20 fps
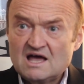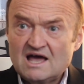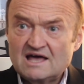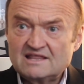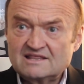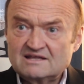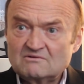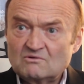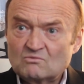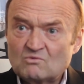
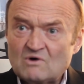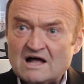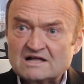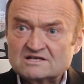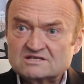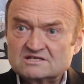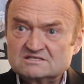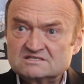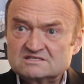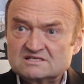And then I would
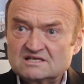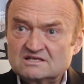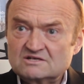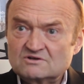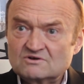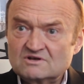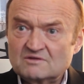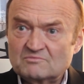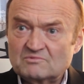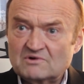watch and see
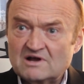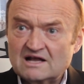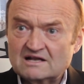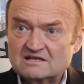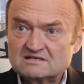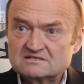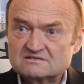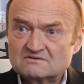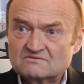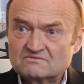during the
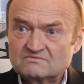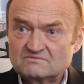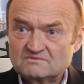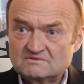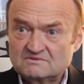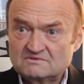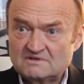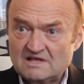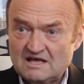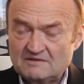practice of
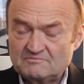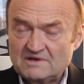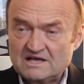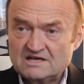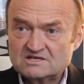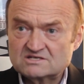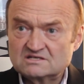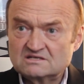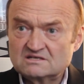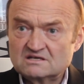that
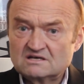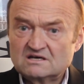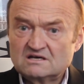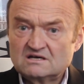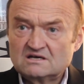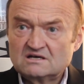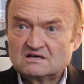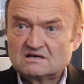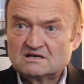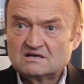patient,
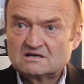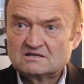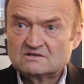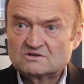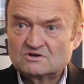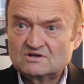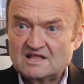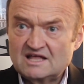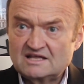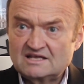
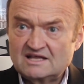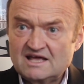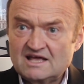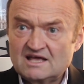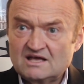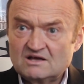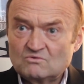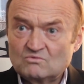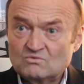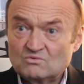during that
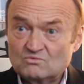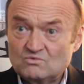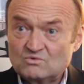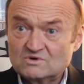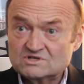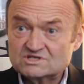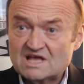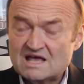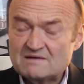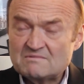day,
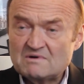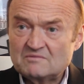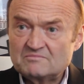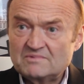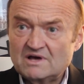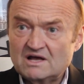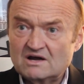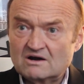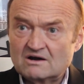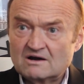which came out
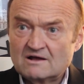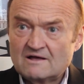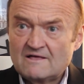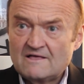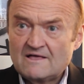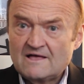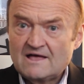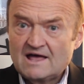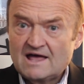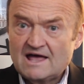better.
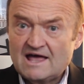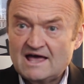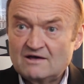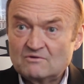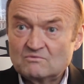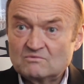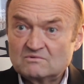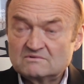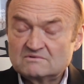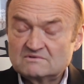
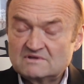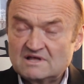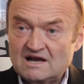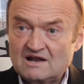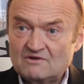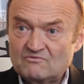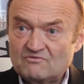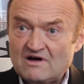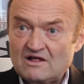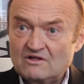And then
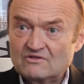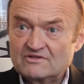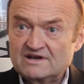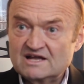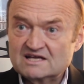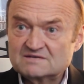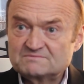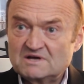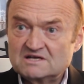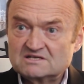I'd follow the
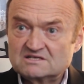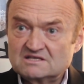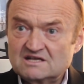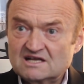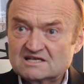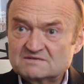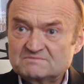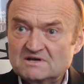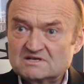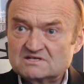next patient,
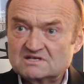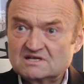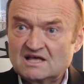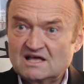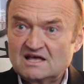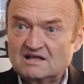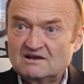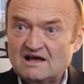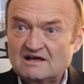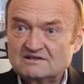
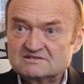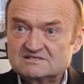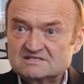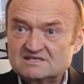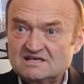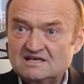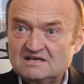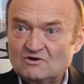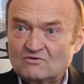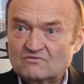and I'd
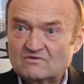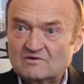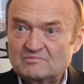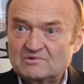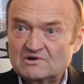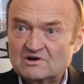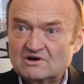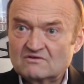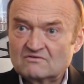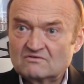see over
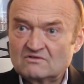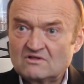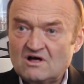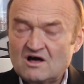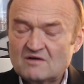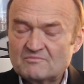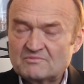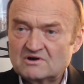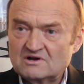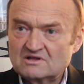a
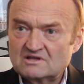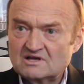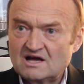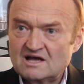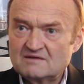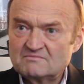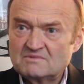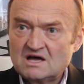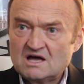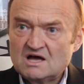long period of
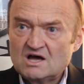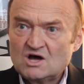time